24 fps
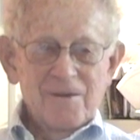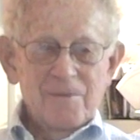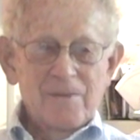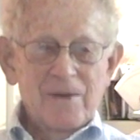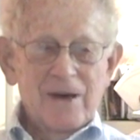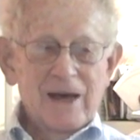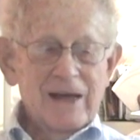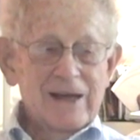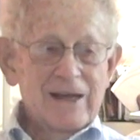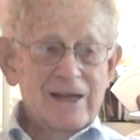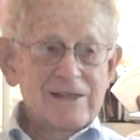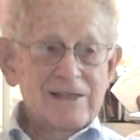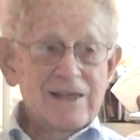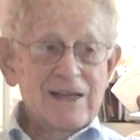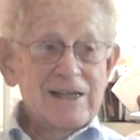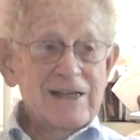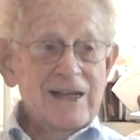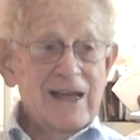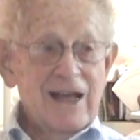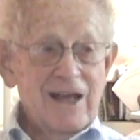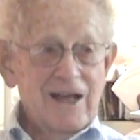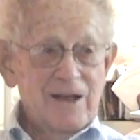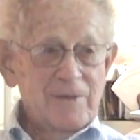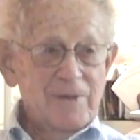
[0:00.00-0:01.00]
But it
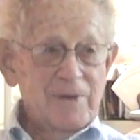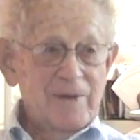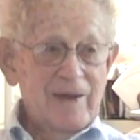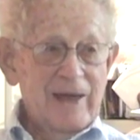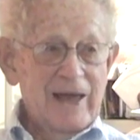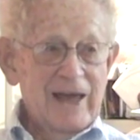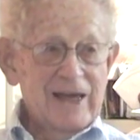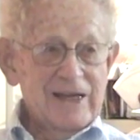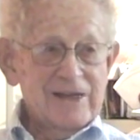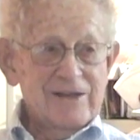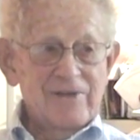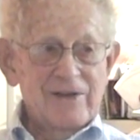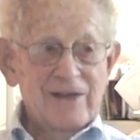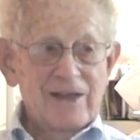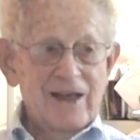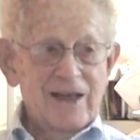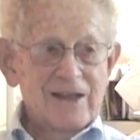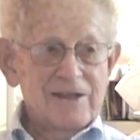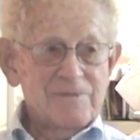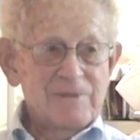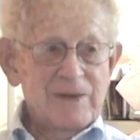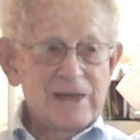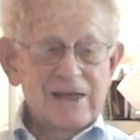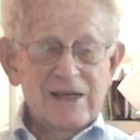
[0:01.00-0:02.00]
didn't help him a heck of a
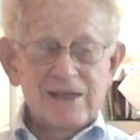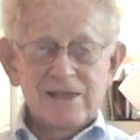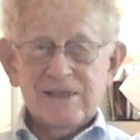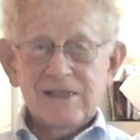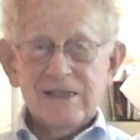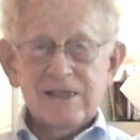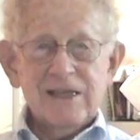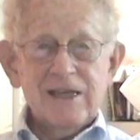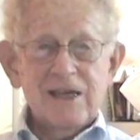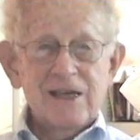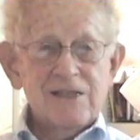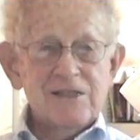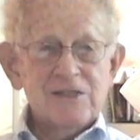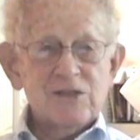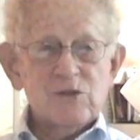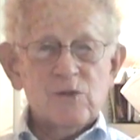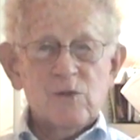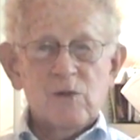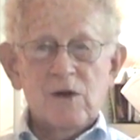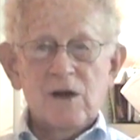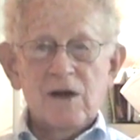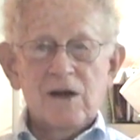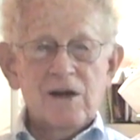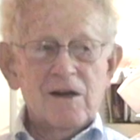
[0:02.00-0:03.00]
lot because the kids
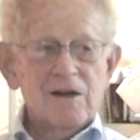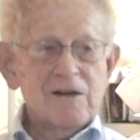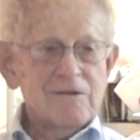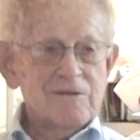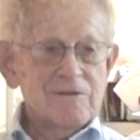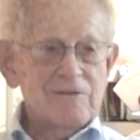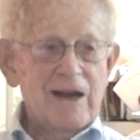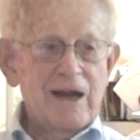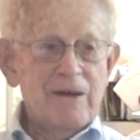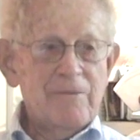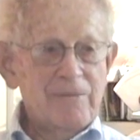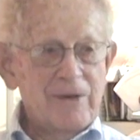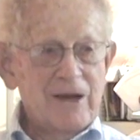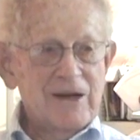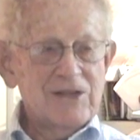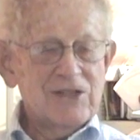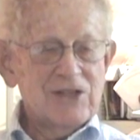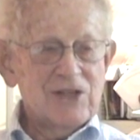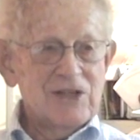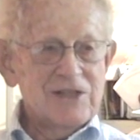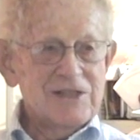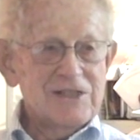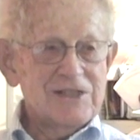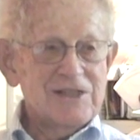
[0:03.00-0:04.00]
were
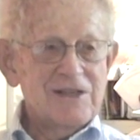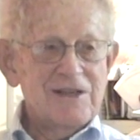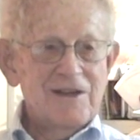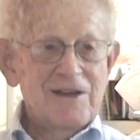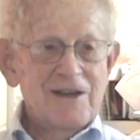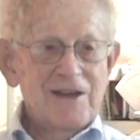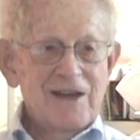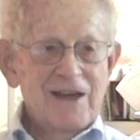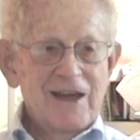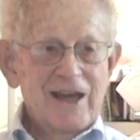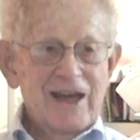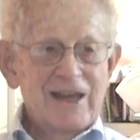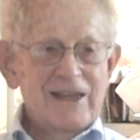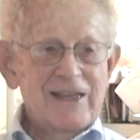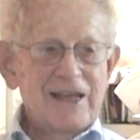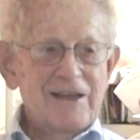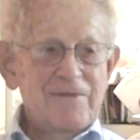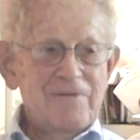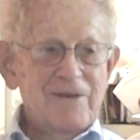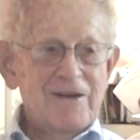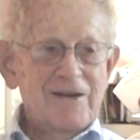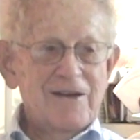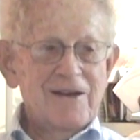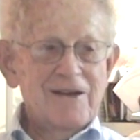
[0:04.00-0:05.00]
rambunctious, and
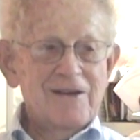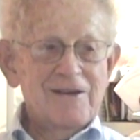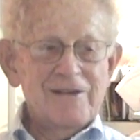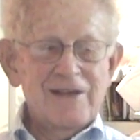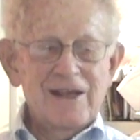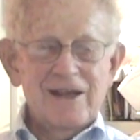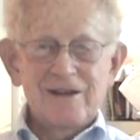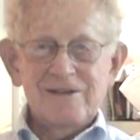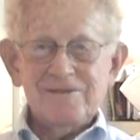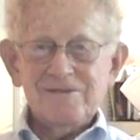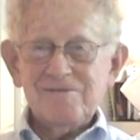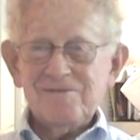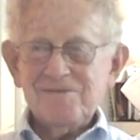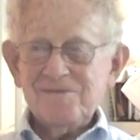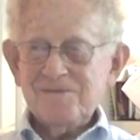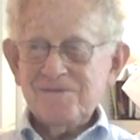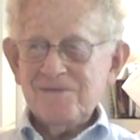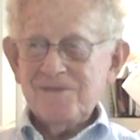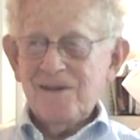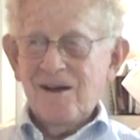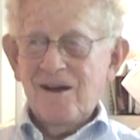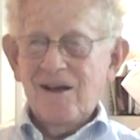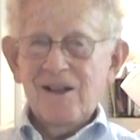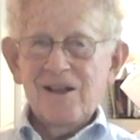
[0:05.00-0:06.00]
they'd
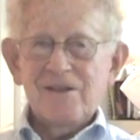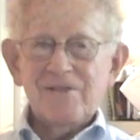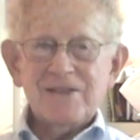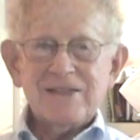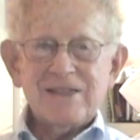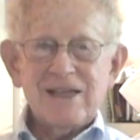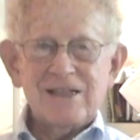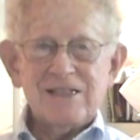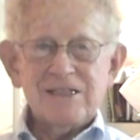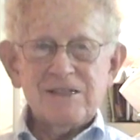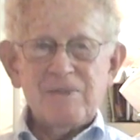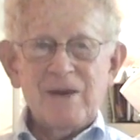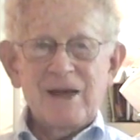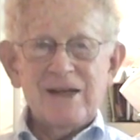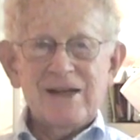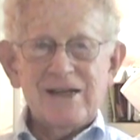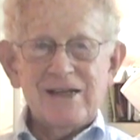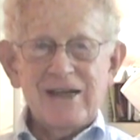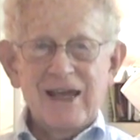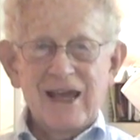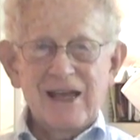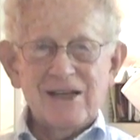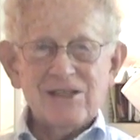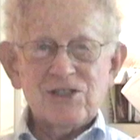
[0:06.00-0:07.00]
all of us had spent
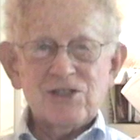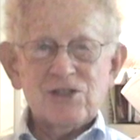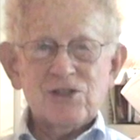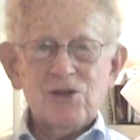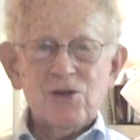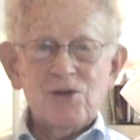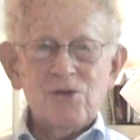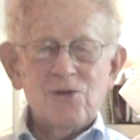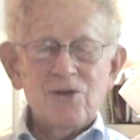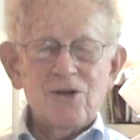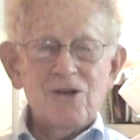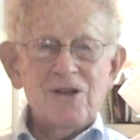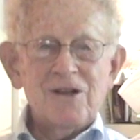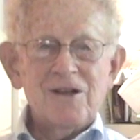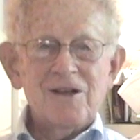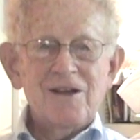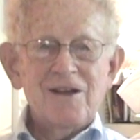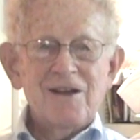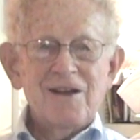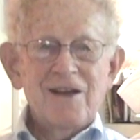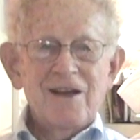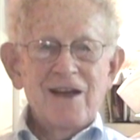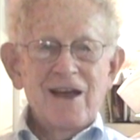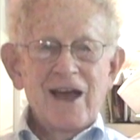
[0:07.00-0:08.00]
a day at school,
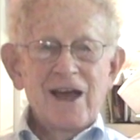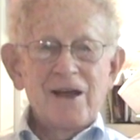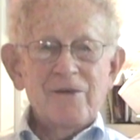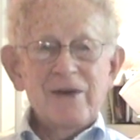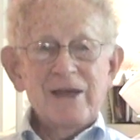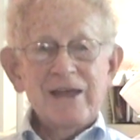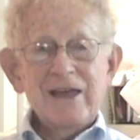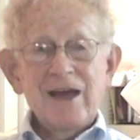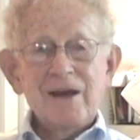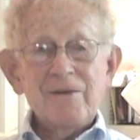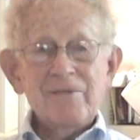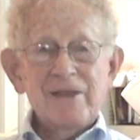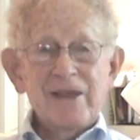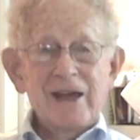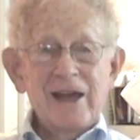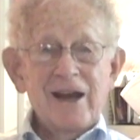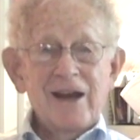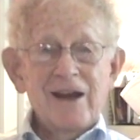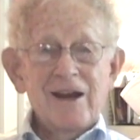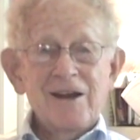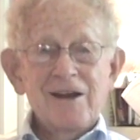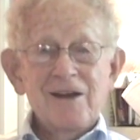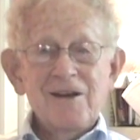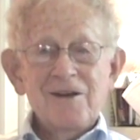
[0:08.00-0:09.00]
and we come
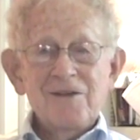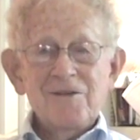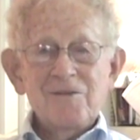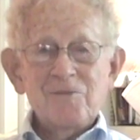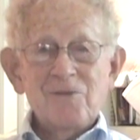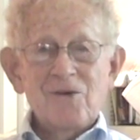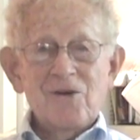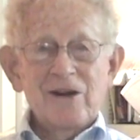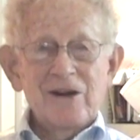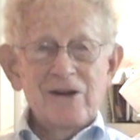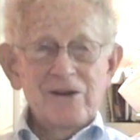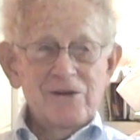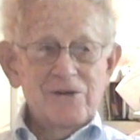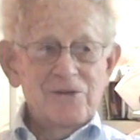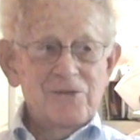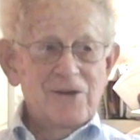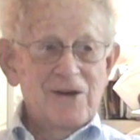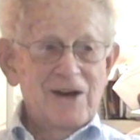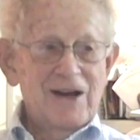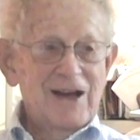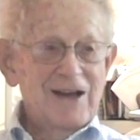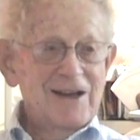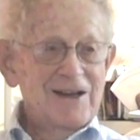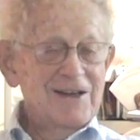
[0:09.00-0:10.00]
there more
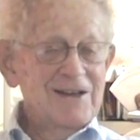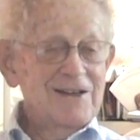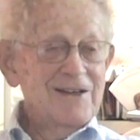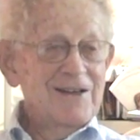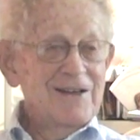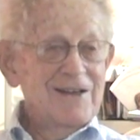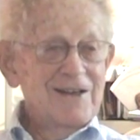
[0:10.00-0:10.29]
to